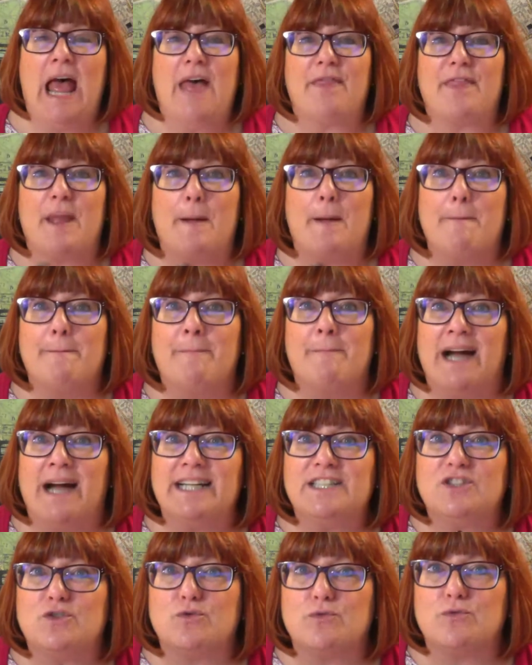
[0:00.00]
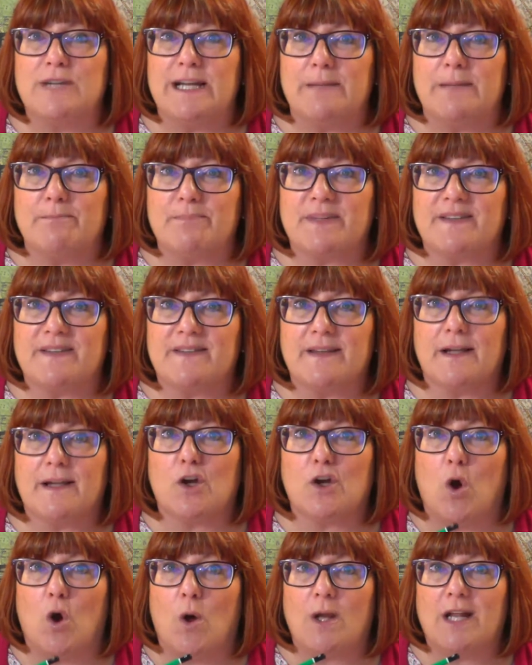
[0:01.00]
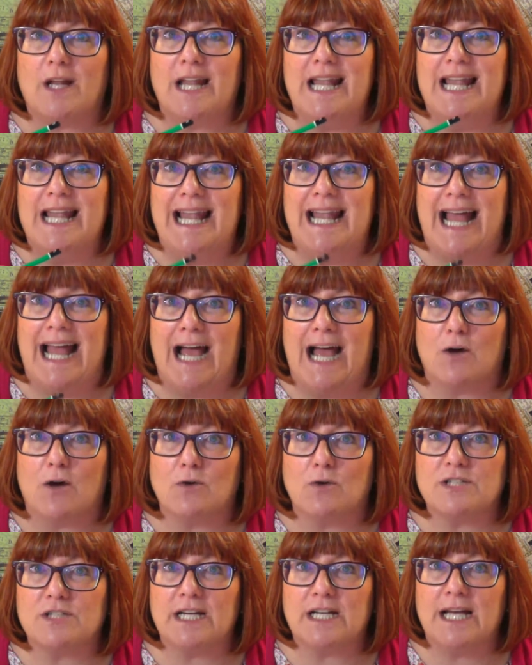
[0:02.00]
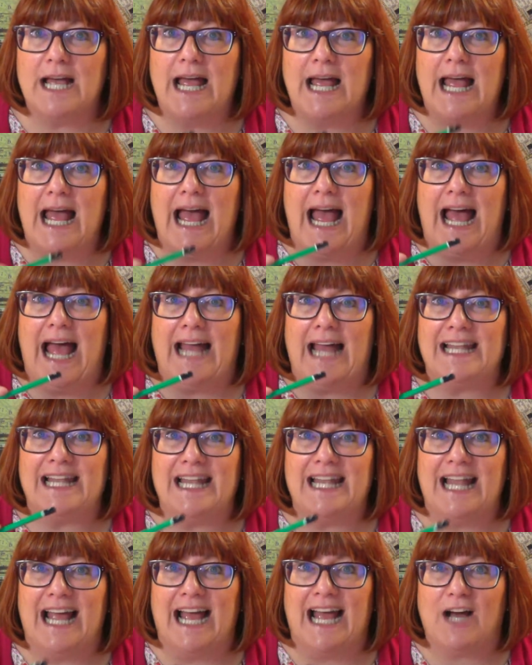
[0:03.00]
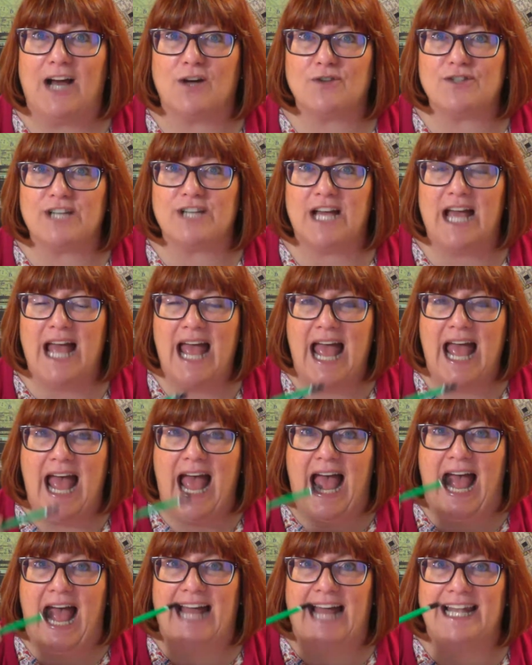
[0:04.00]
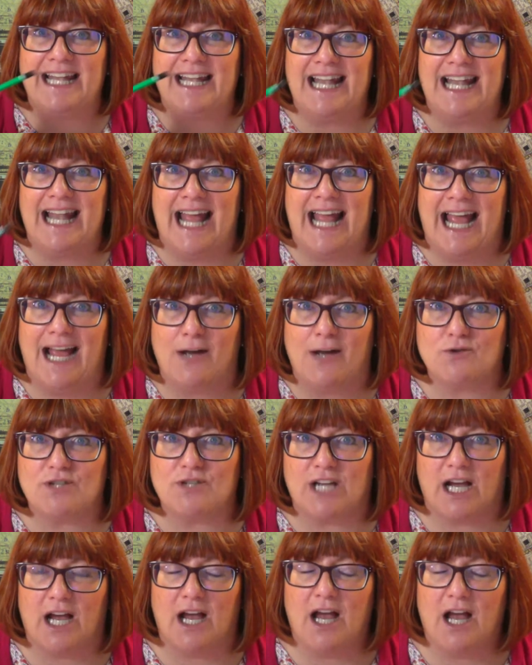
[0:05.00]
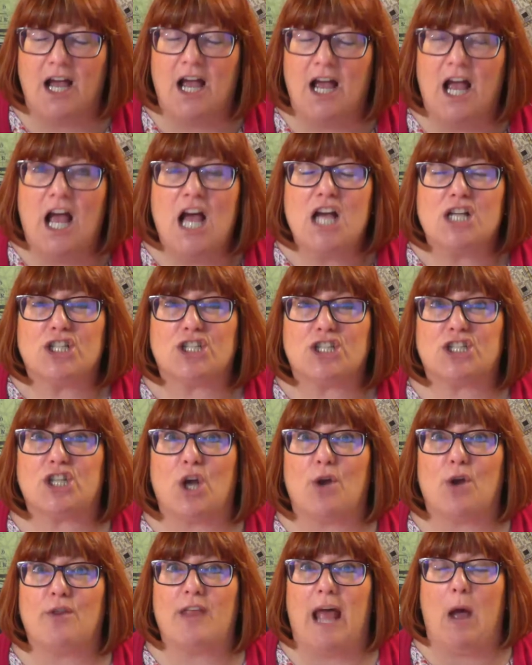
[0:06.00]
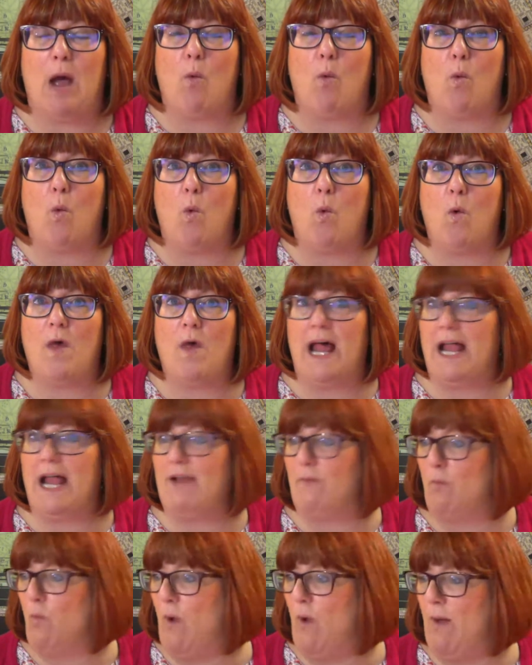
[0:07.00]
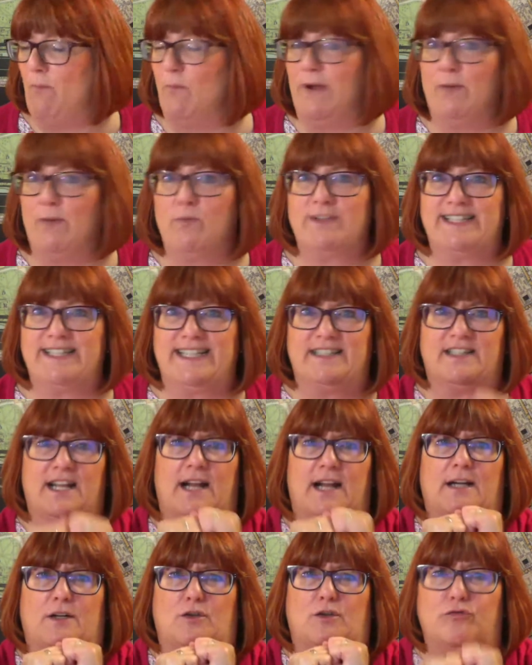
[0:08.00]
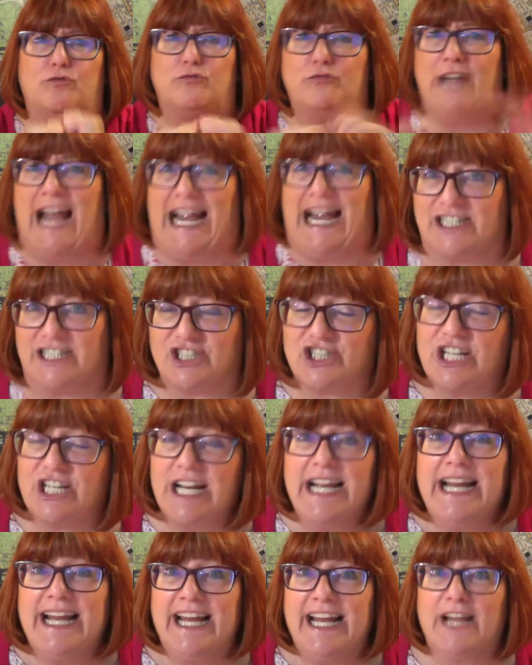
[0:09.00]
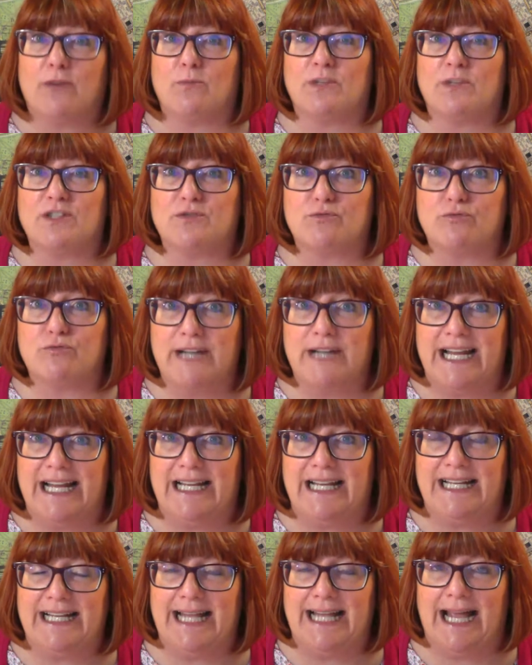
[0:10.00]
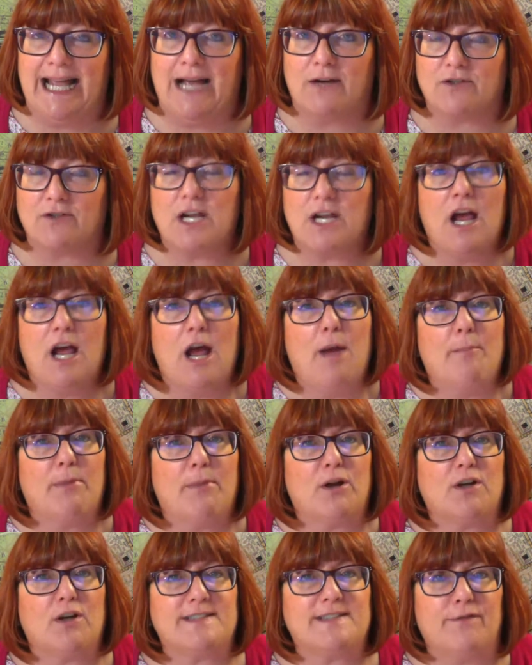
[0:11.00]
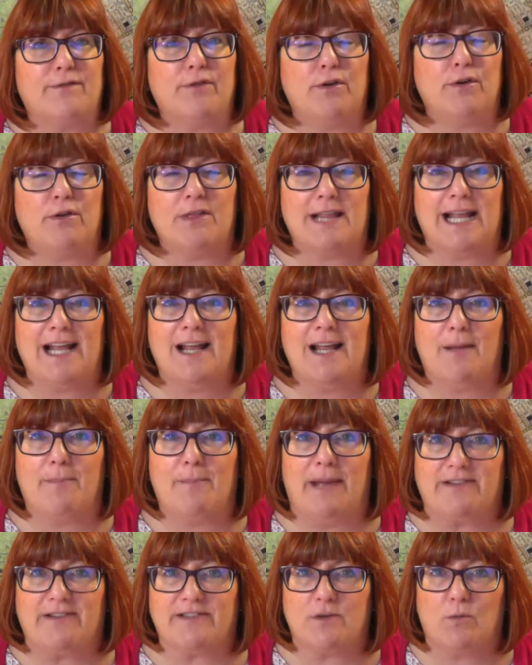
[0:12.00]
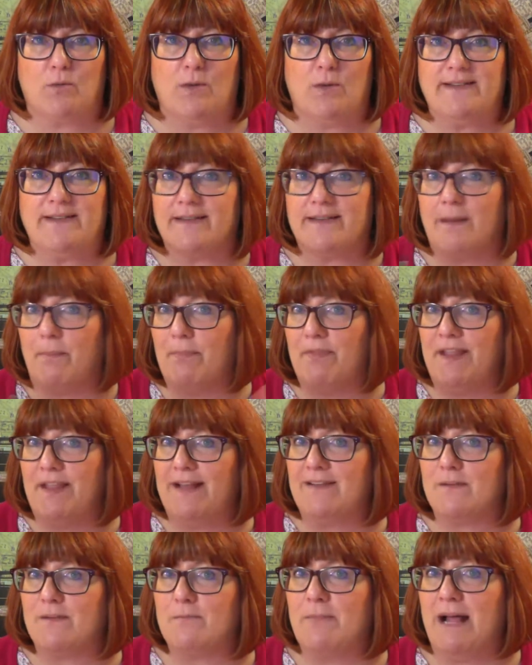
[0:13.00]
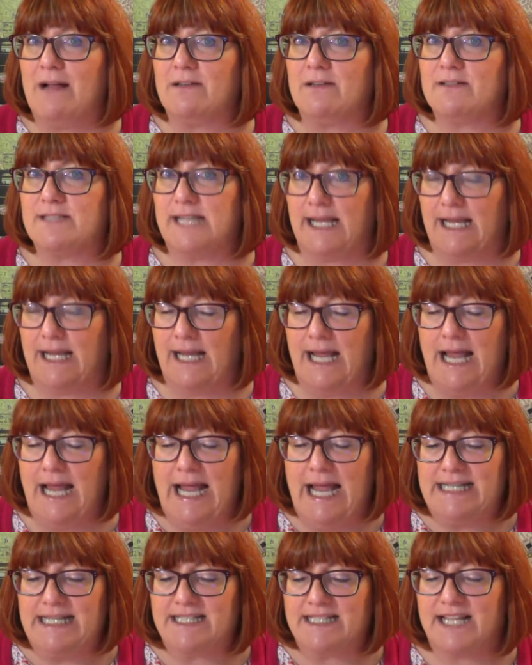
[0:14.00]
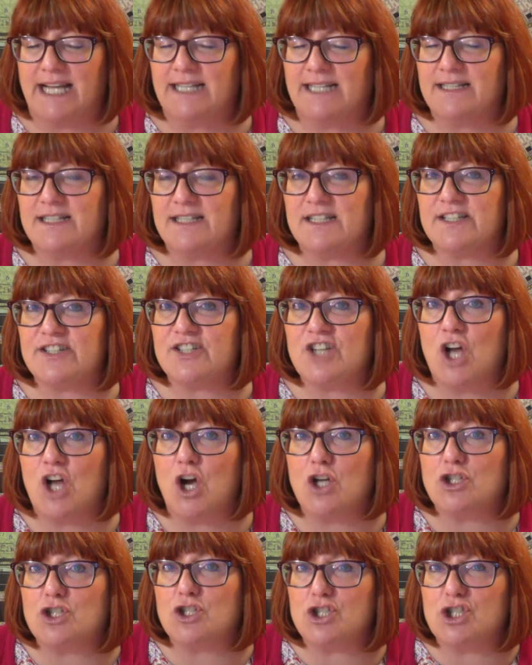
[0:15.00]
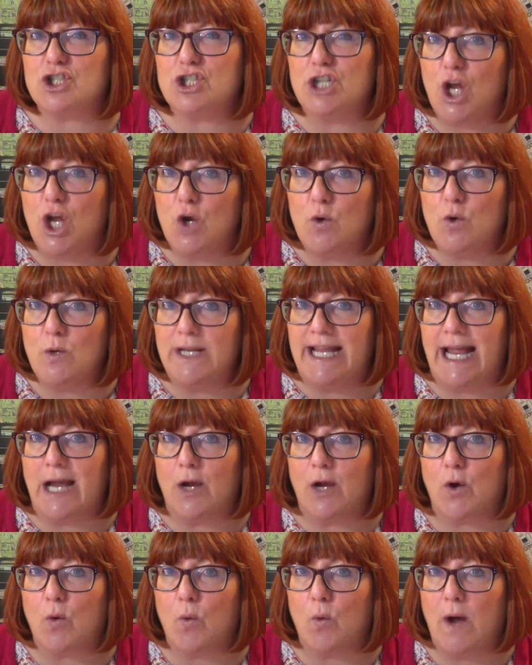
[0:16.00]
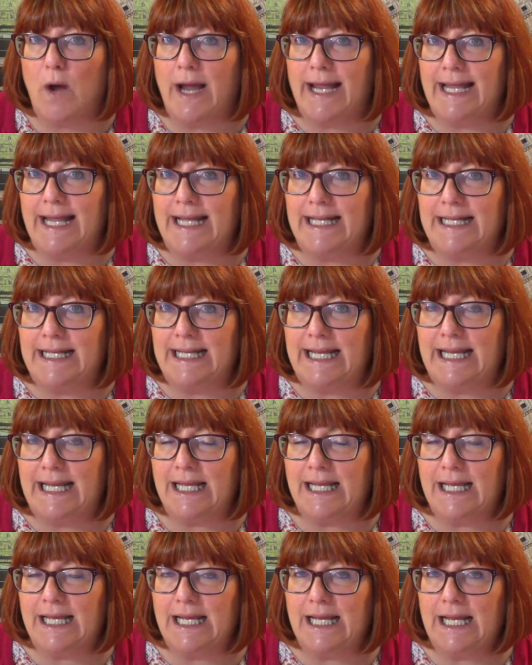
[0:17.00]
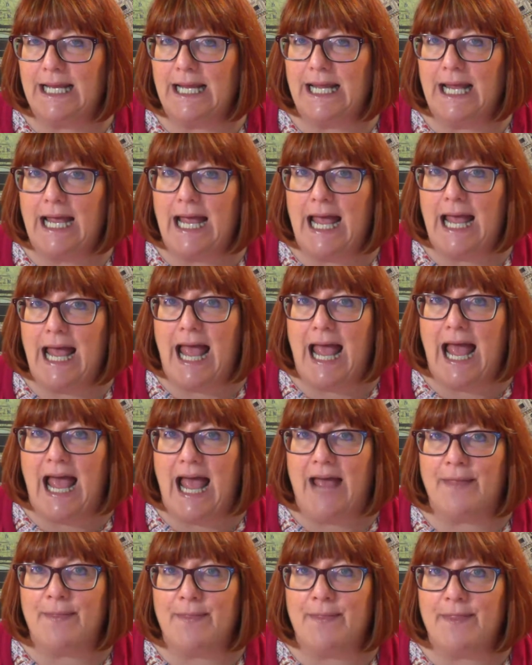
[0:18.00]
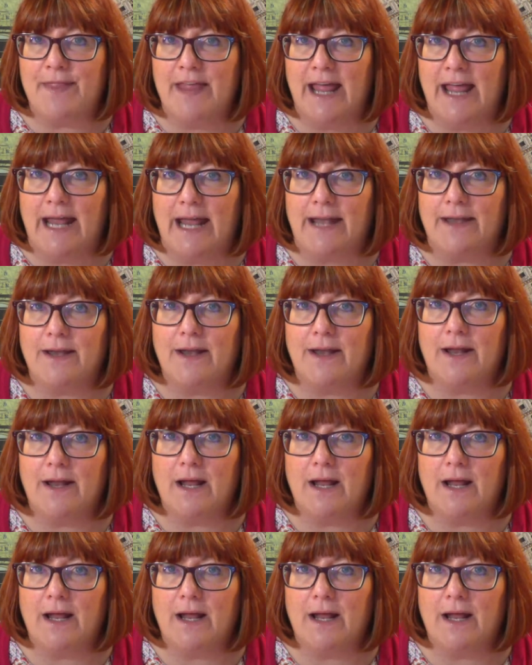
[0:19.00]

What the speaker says: that my drips got louder and louder and louder? So that when we did that crash, it was really loud. Because if you think about it, when something's melting, it's going to start slowly and quietly. And then